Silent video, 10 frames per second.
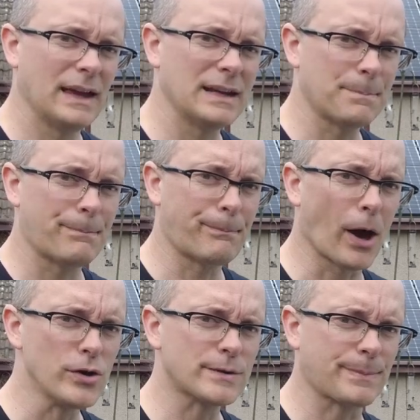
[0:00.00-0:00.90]
in a
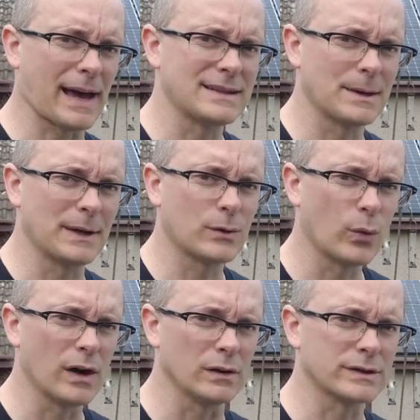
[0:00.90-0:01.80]
post pandemic
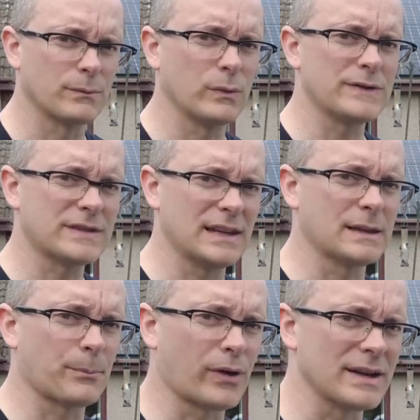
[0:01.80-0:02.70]
world, we've seen
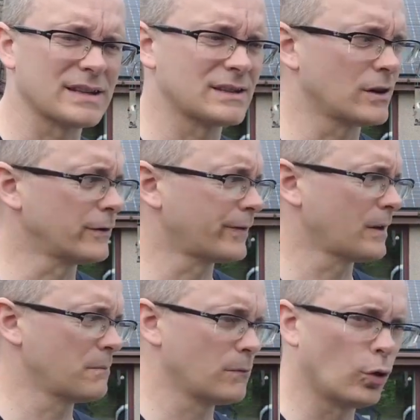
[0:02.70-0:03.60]
the prices of
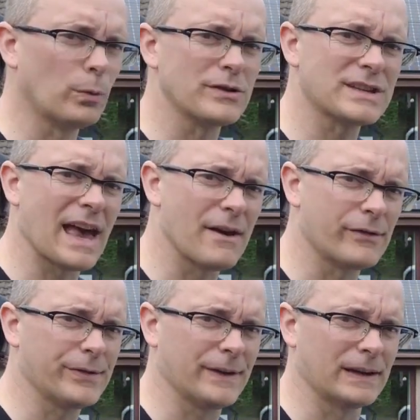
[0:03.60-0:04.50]
almost
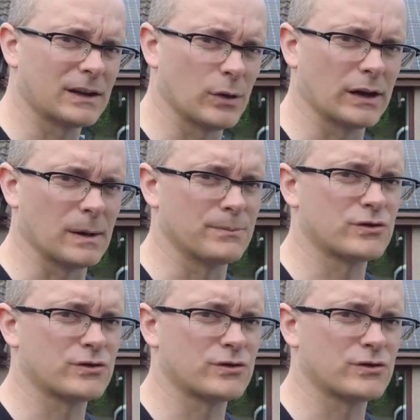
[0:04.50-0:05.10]
everything going up